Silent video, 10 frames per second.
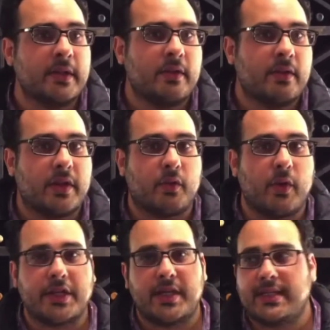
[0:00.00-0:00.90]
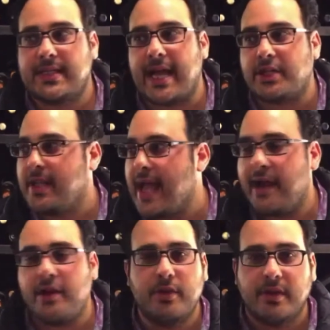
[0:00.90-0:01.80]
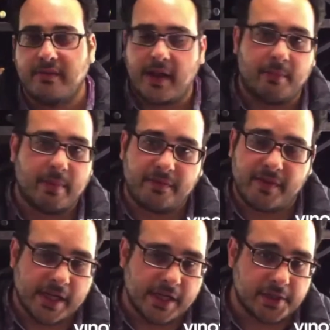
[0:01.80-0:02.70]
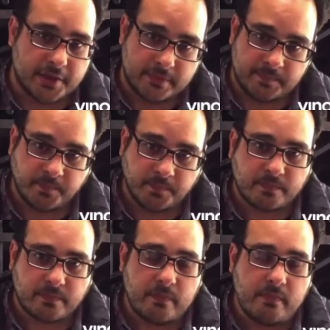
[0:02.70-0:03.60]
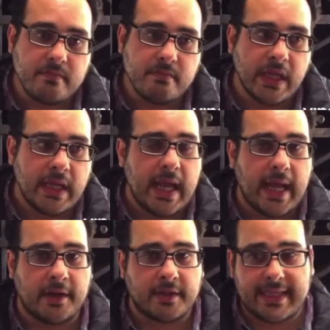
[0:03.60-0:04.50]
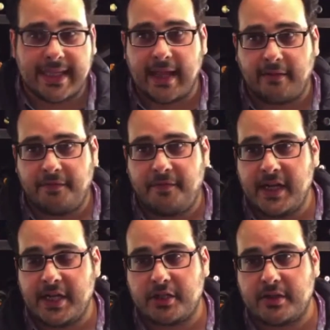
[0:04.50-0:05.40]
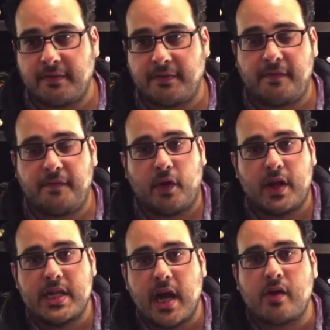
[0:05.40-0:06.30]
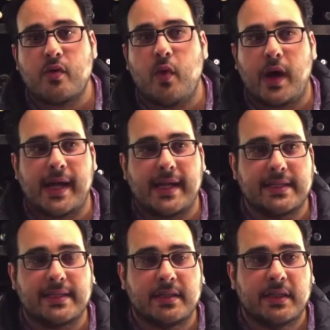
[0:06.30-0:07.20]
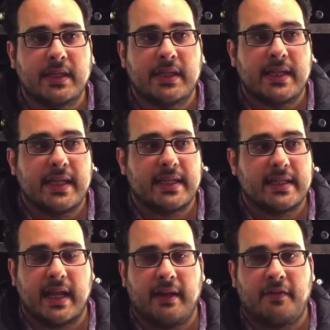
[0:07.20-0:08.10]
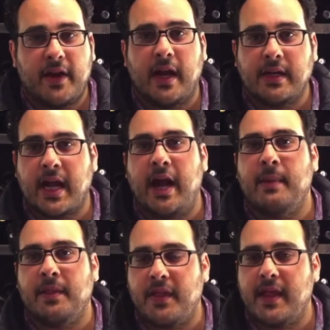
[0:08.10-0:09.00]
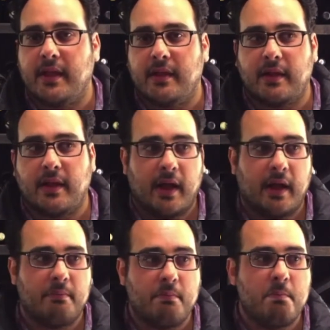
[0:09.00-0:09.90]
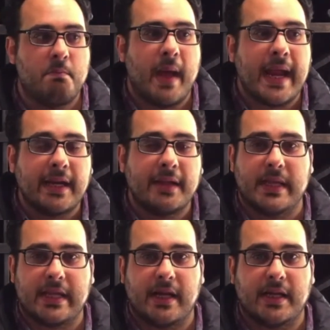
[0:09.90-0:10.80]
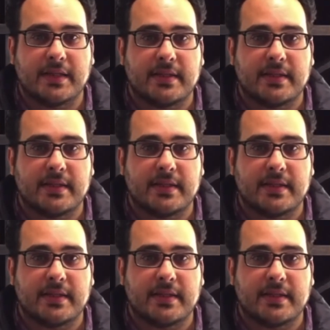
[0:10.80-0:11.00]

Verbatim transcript: The question is actually how do you develop a finish? And understand that finish for young wines is a very uncommon thing, uh, mainly because